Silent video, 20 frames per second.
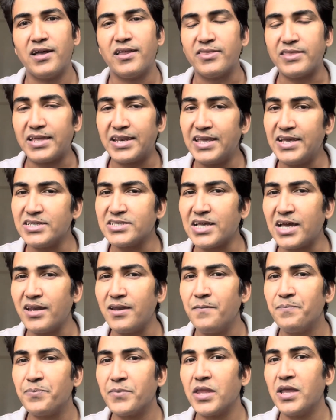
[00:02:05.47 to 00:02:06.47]
The reason,
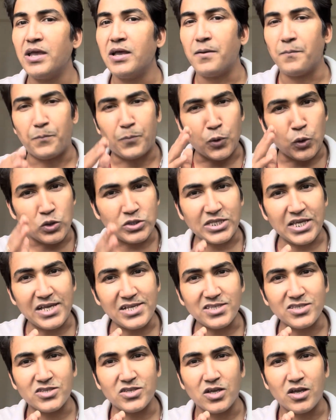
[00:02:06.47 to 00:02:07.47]

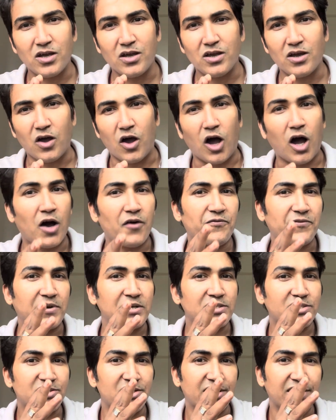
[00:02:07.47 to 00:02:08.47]
process of
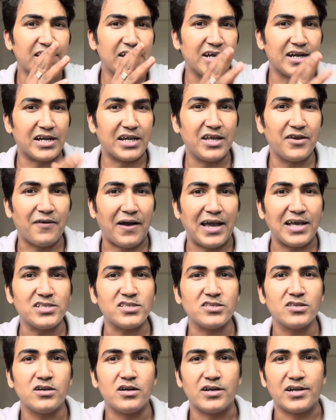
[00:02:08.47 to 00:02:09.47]
constructing a device,